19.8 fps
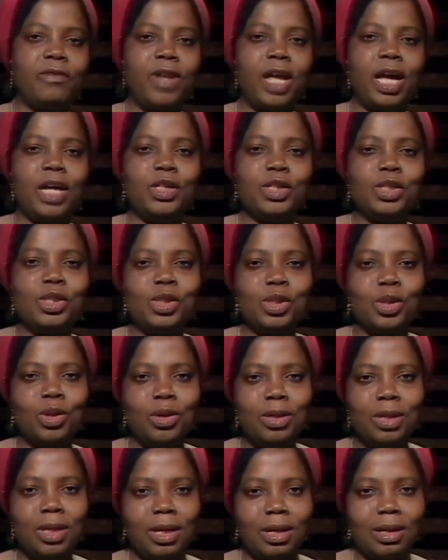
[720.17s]
like
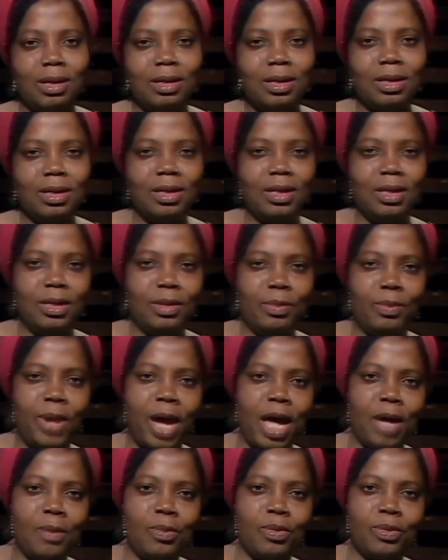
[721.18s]
Jonah in the
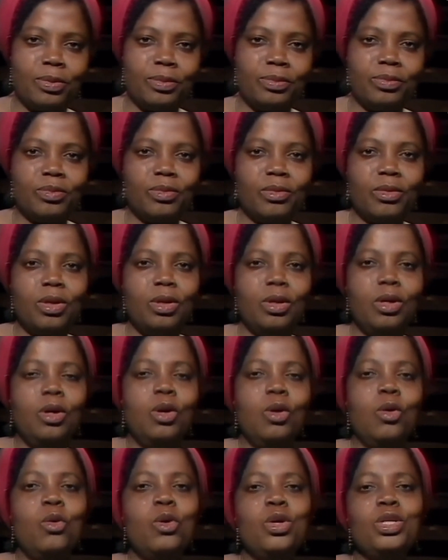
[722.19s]
Bible,
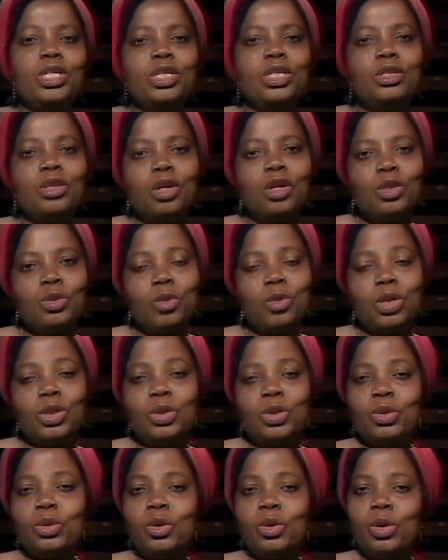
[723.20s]
who did not want
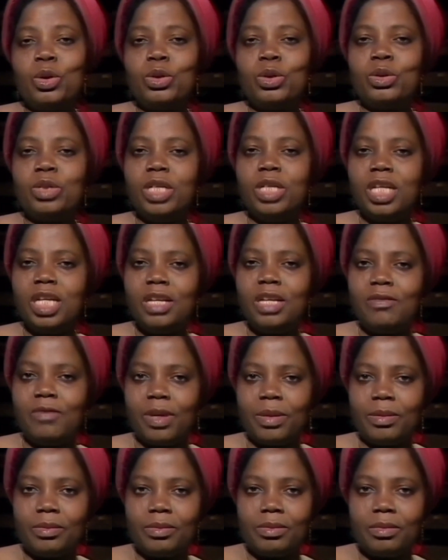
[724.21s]
to go to
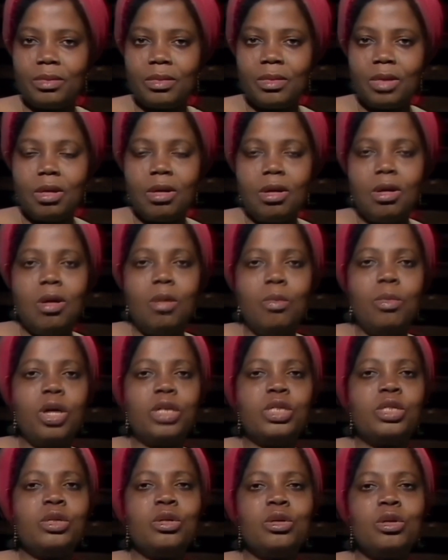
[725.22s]
Nineveh,
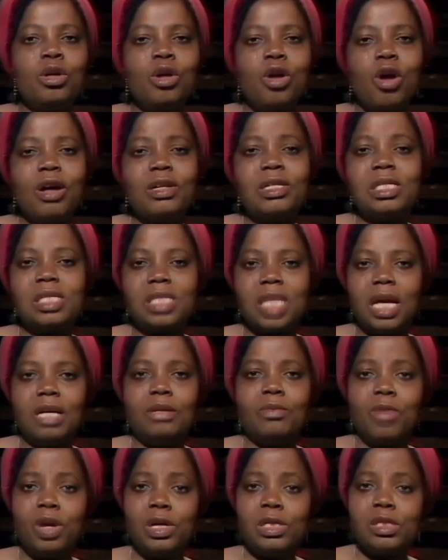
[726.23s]
but who God said
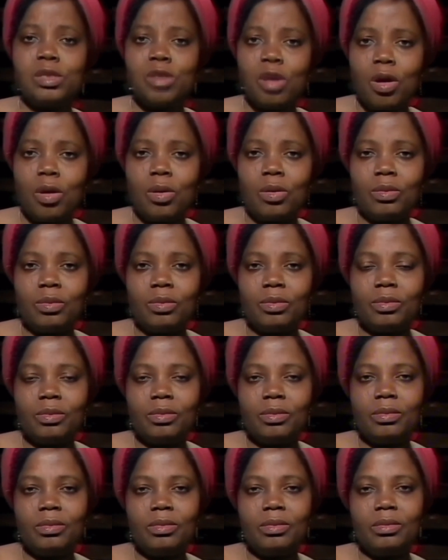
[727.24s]
must go.
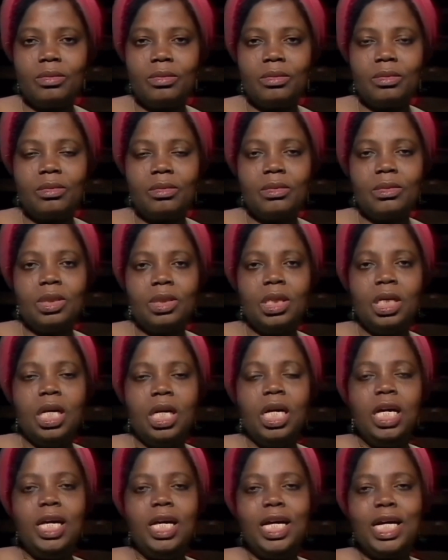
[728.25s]

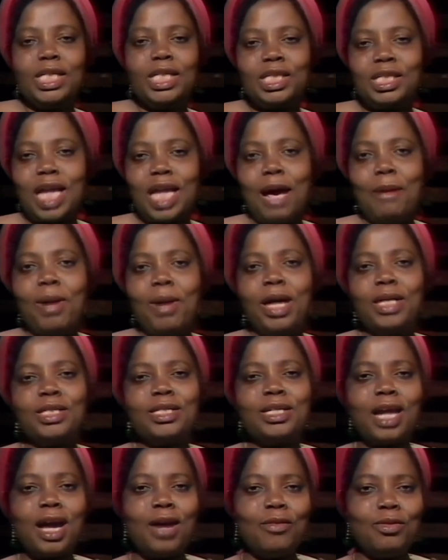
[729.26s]
Each time I
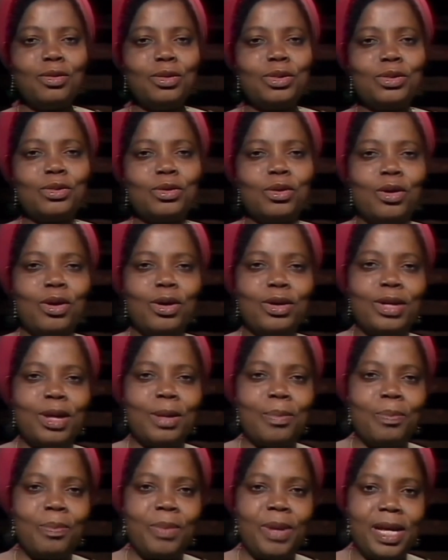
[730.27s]
travel to
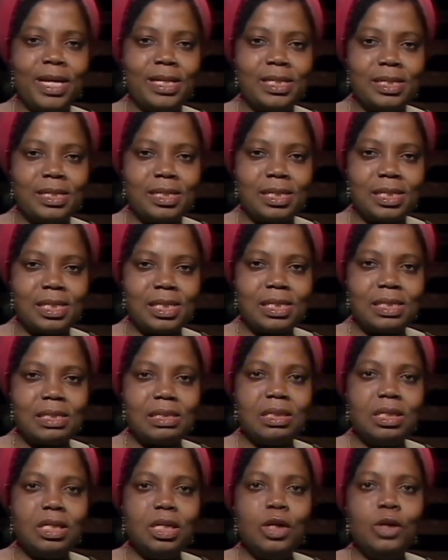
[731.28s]
other places,
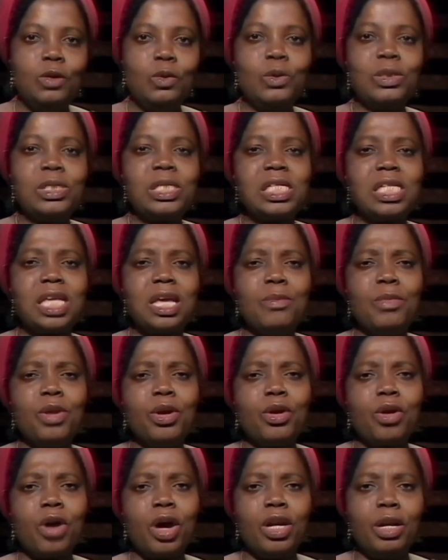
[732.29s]
you'll see me
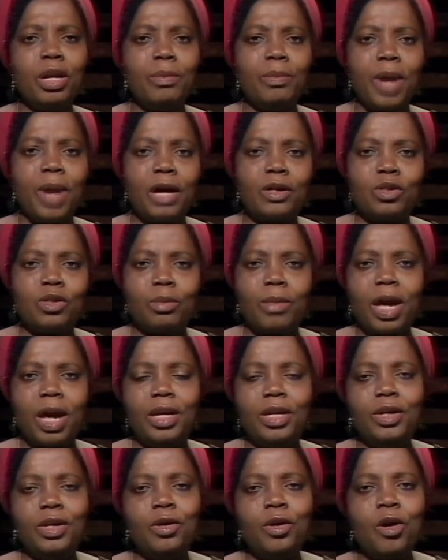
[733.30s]
running back to my
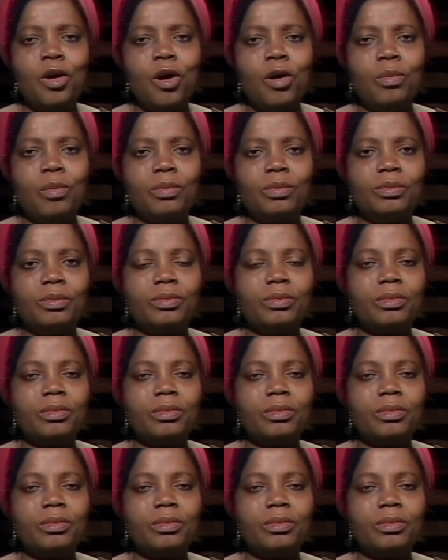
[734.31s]
new home.